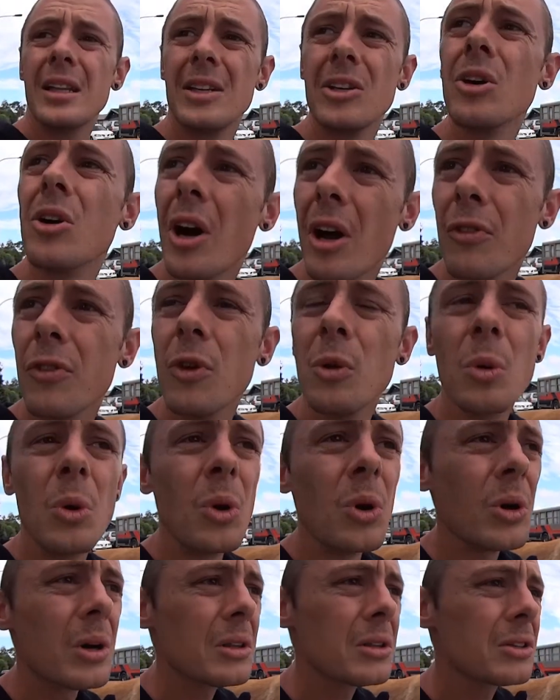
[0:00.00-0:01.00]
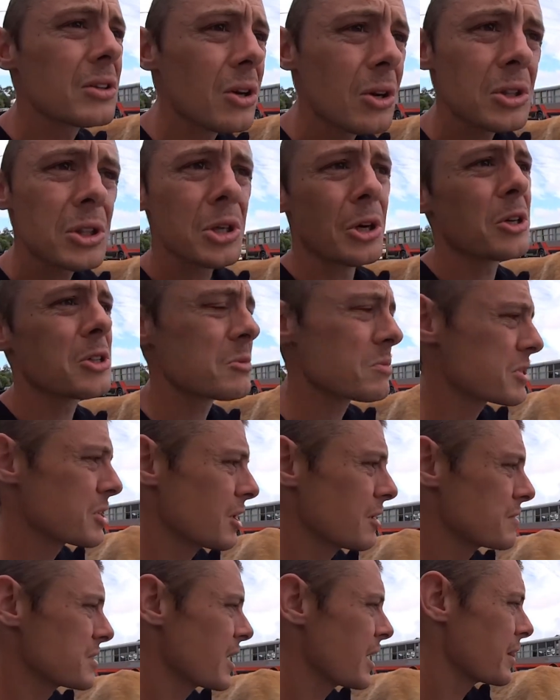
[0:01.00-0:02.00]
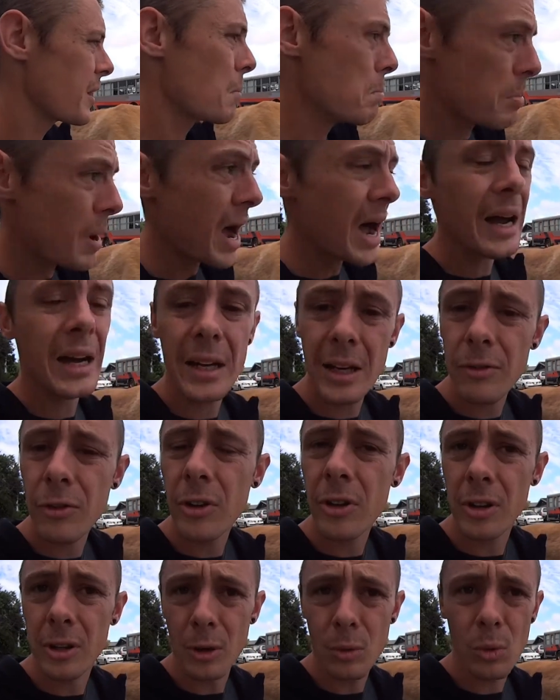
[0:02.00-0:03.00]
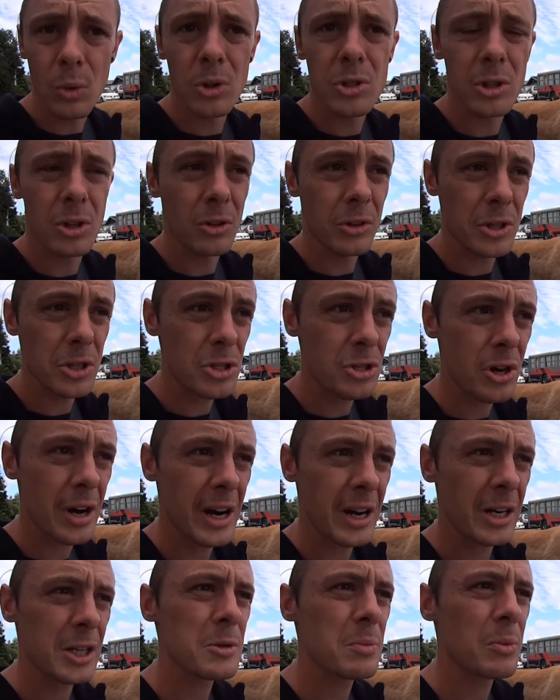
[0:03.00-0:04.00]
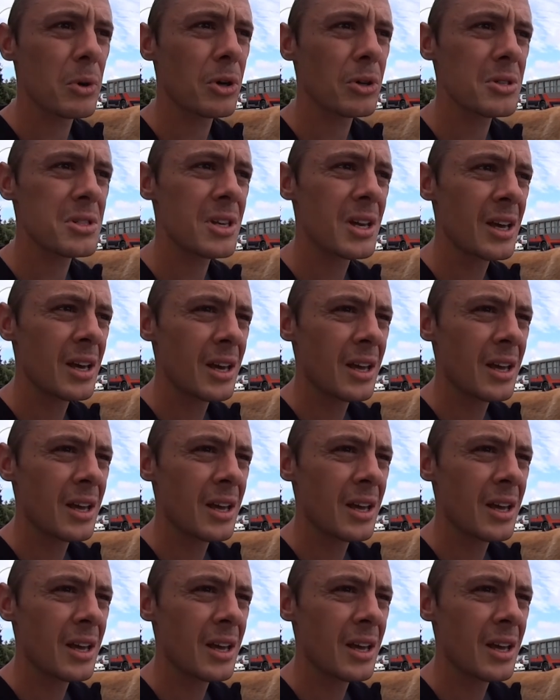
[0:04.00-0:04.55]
their dog out for a walk, the dog chokes themselves out, they bark at everything that walks along the street, and it's because